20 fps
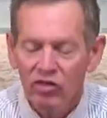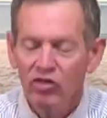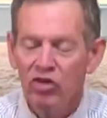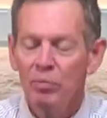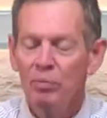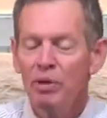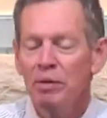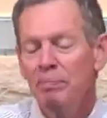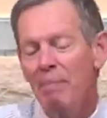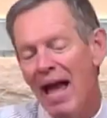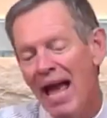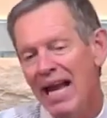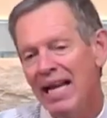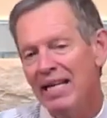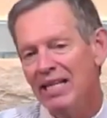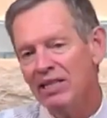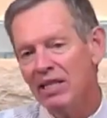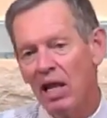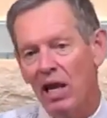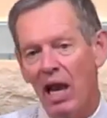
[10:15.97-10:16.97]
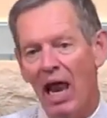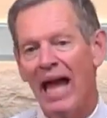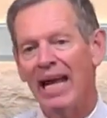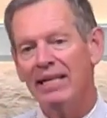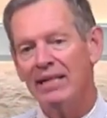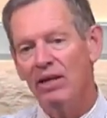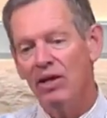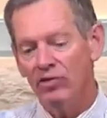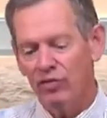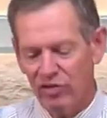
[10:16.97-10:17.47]
To be made in the
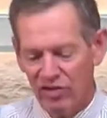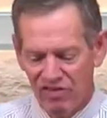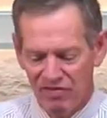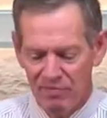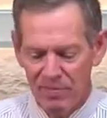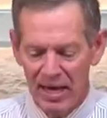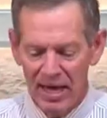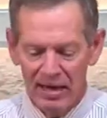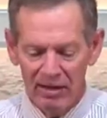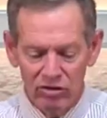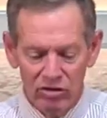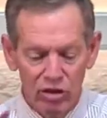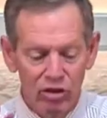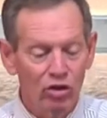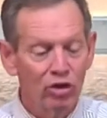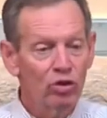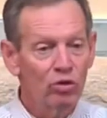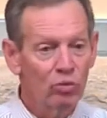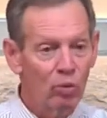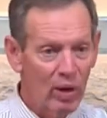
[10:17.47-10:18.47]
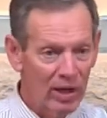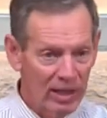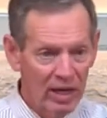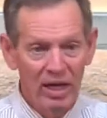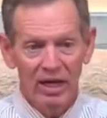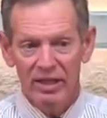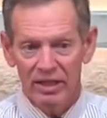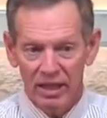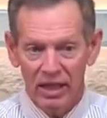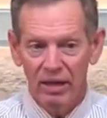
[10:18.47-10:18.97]
likeness of men, to do what
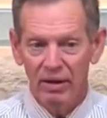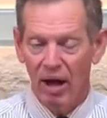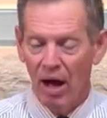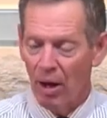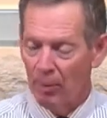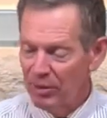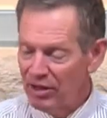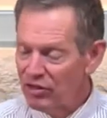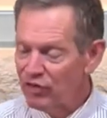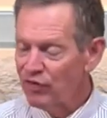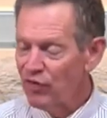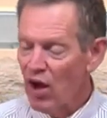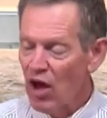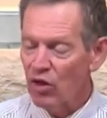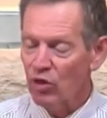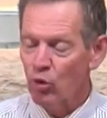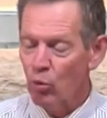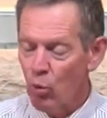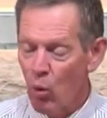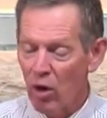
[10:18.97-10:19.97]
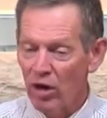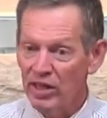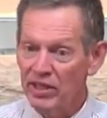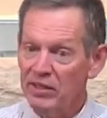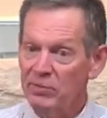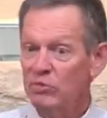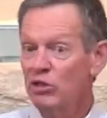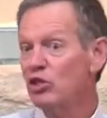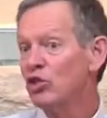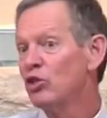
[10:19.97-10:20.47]
his Father
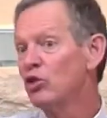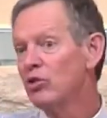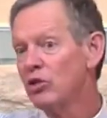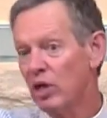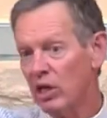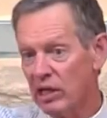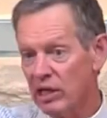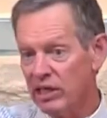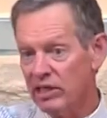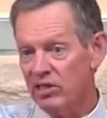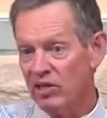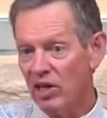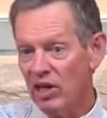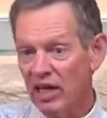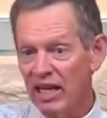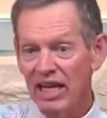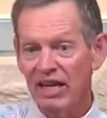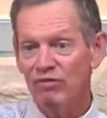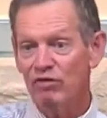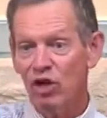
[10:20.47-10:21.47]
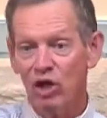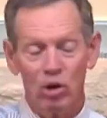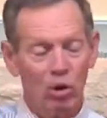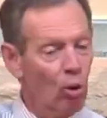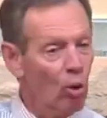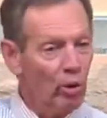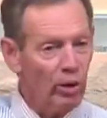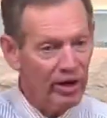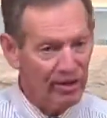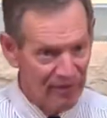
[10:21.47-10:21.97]
wanted him to do, to leave the
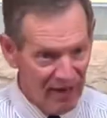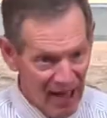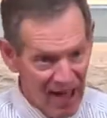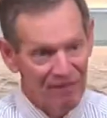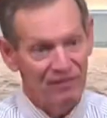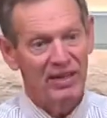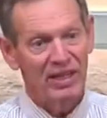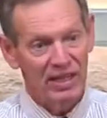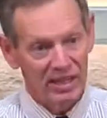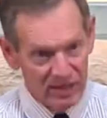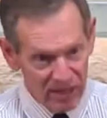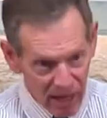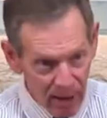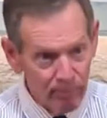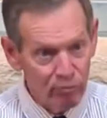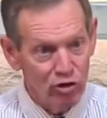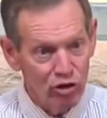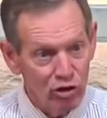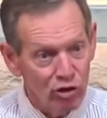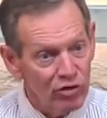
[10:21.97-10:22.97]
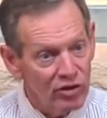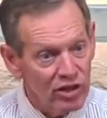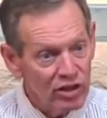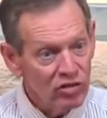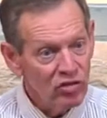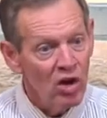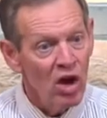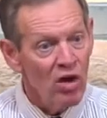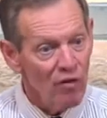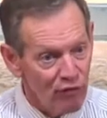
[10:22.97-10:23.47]
glory of heaven and come do
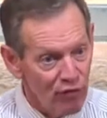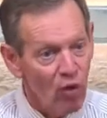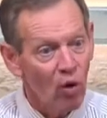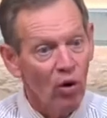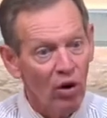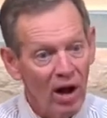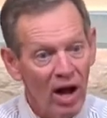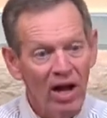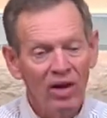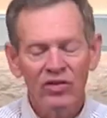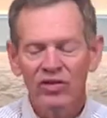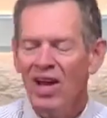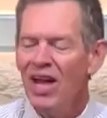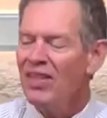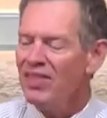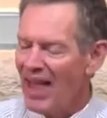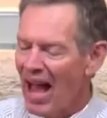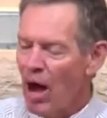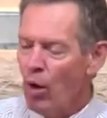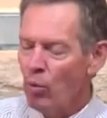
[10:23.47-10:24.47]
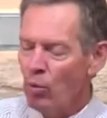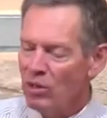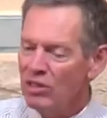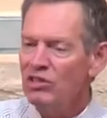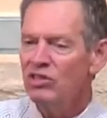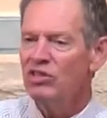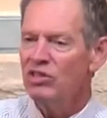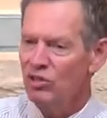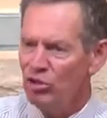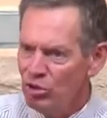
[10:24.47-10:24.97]
this for us, that
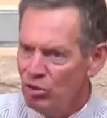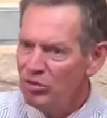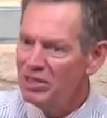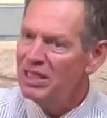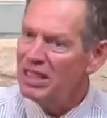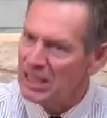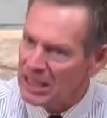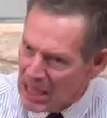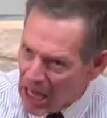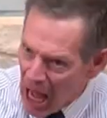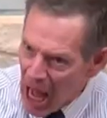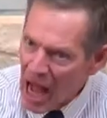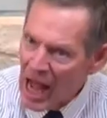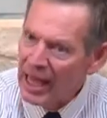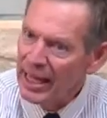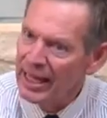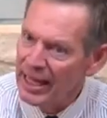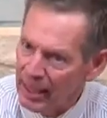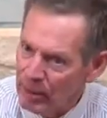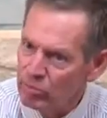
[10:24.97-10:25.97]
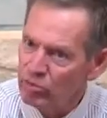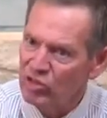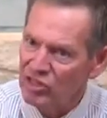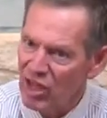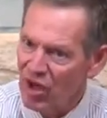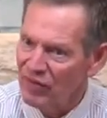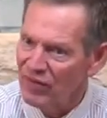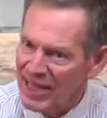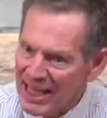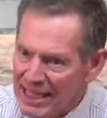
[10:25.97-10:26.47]
was to deny himself.